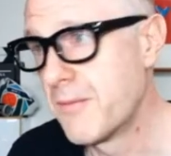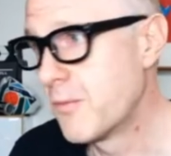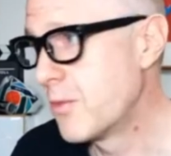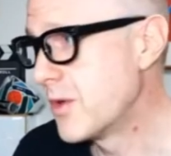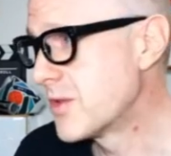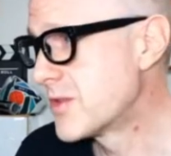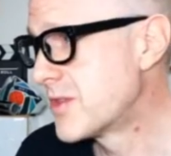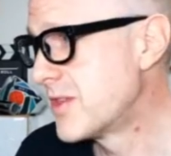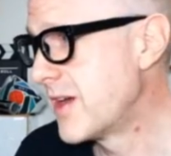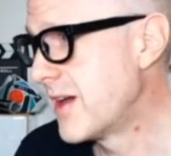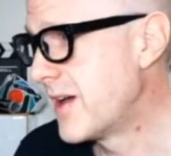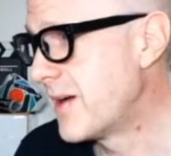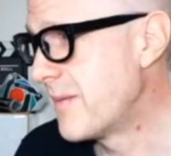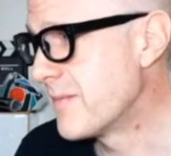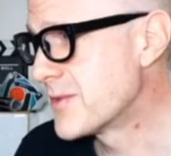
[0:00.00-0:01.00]
with
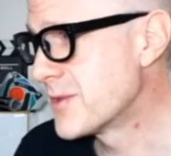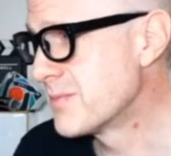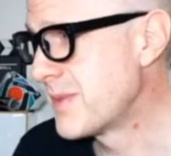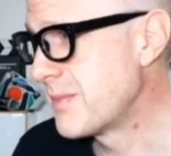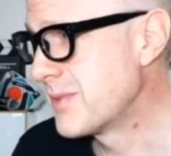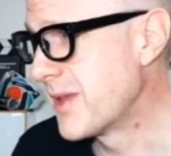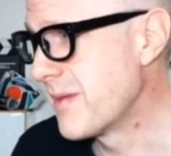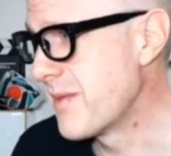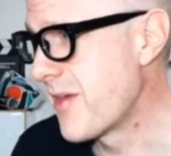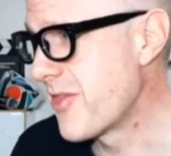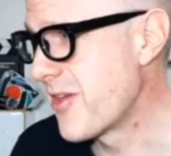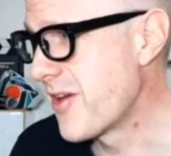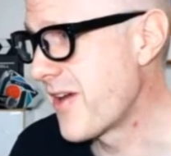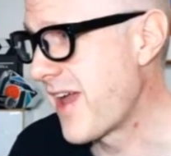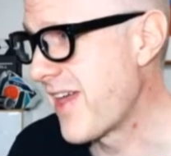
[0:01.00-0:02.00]
some people I met
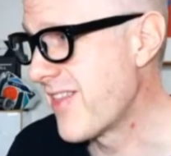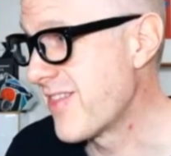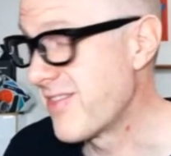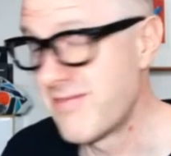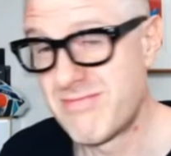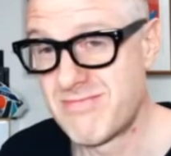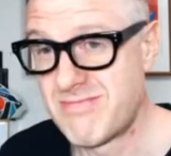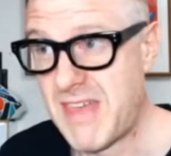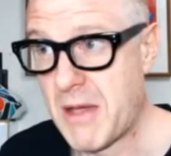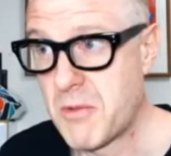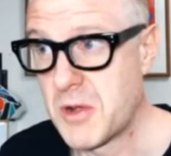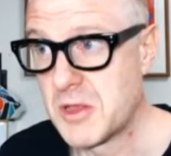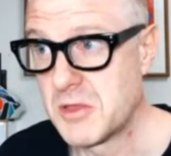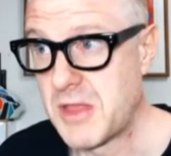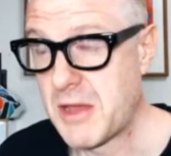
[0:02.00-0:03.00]
there, and
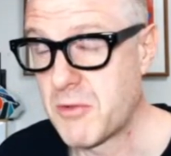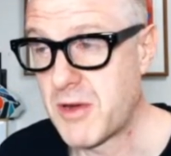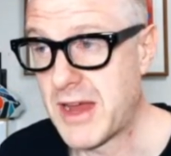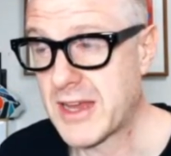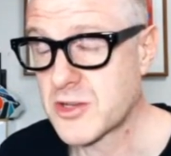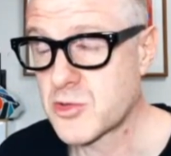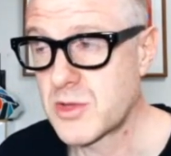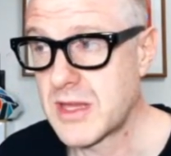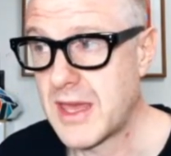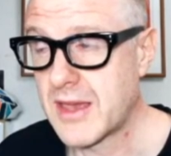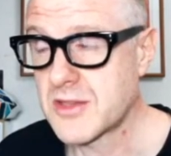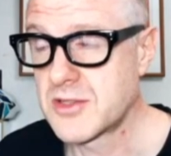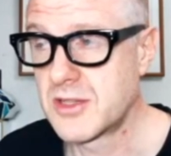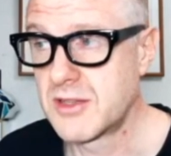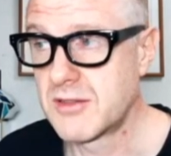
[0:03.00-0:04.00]
they were actually
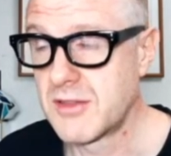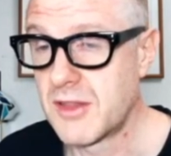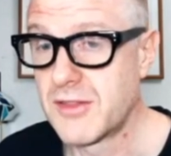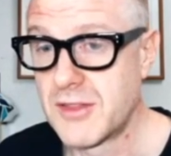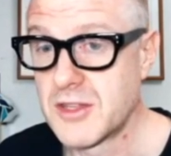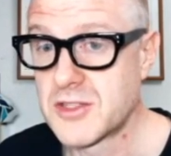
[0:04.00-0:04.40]
excellent.